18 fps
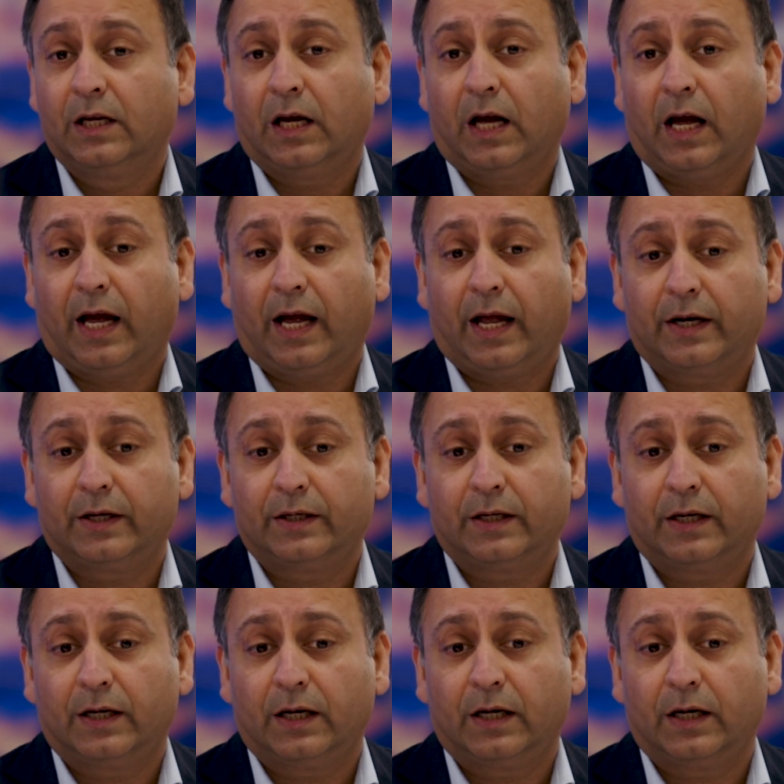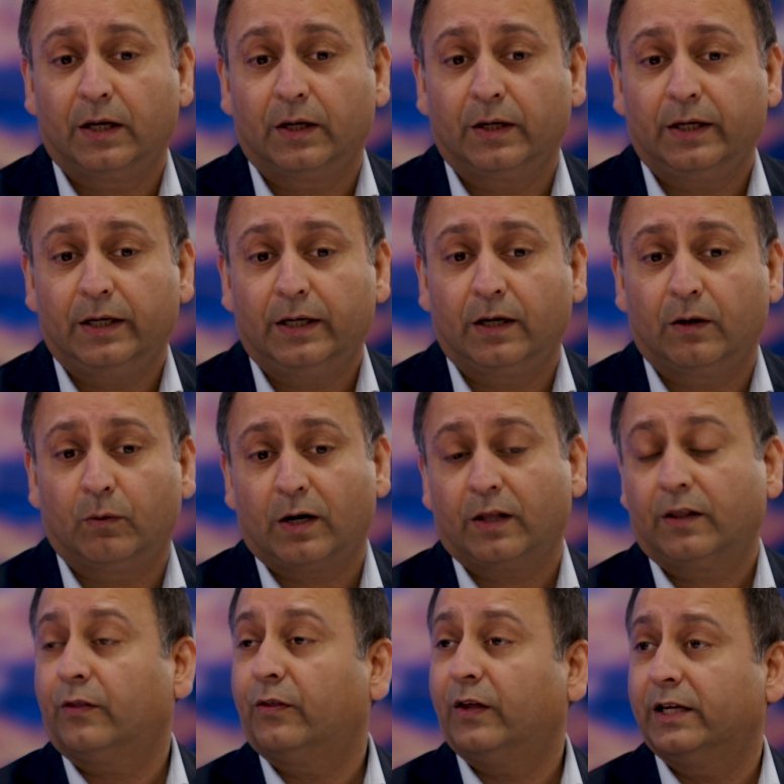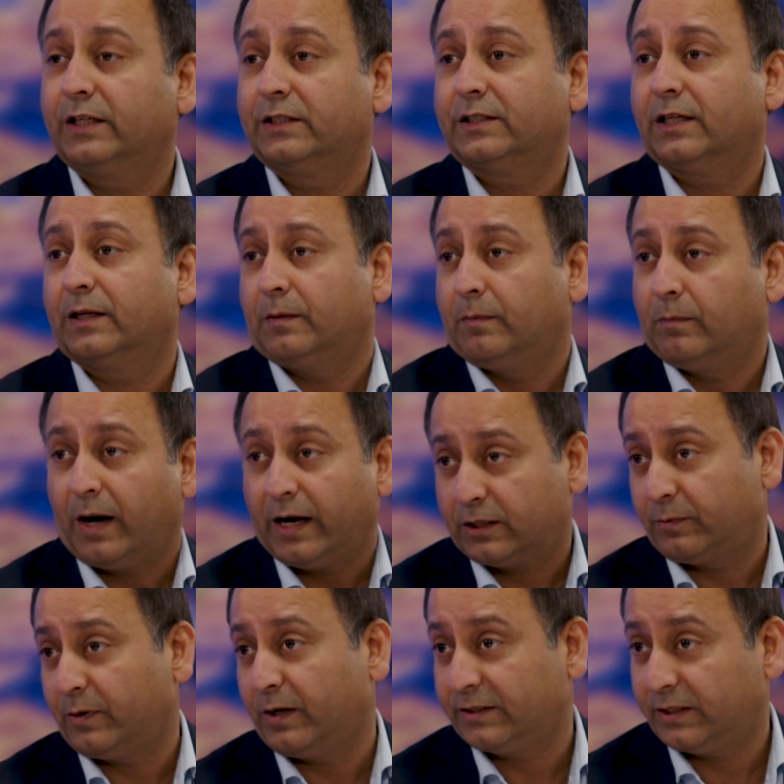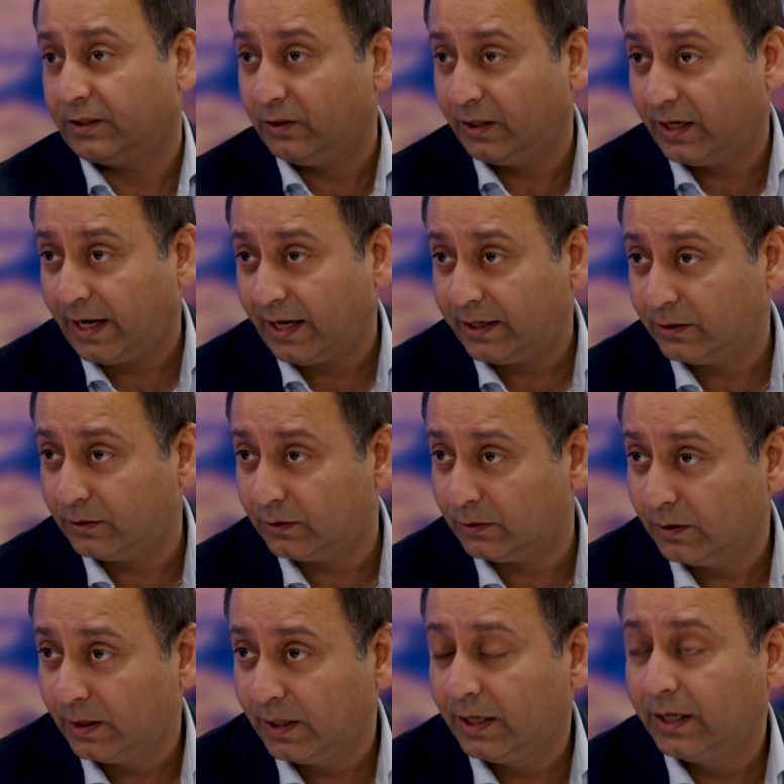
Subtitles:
And one of the things in my experience that you can do